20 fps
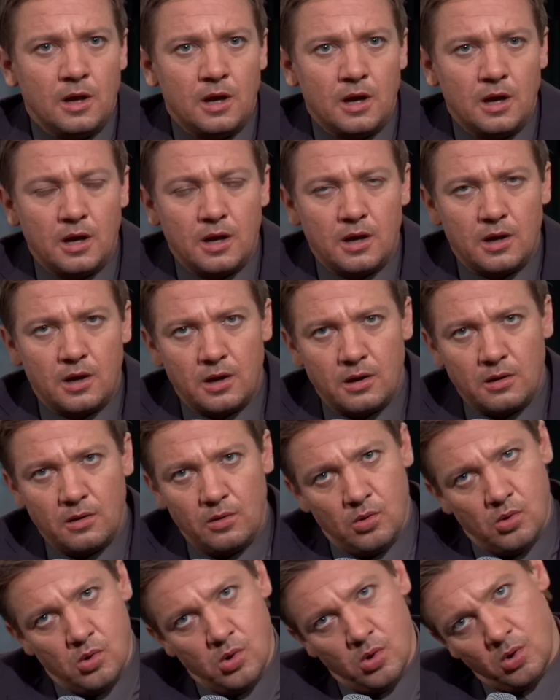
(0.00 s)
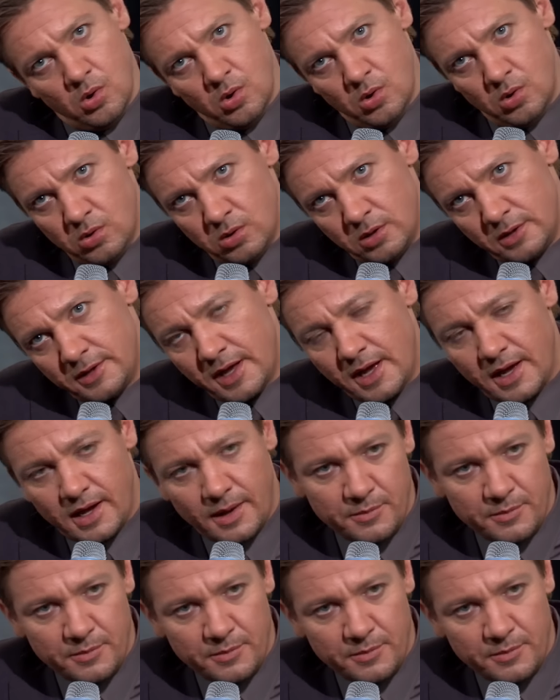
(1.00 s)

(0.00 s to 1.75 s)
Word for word: Oh, uh, yeah.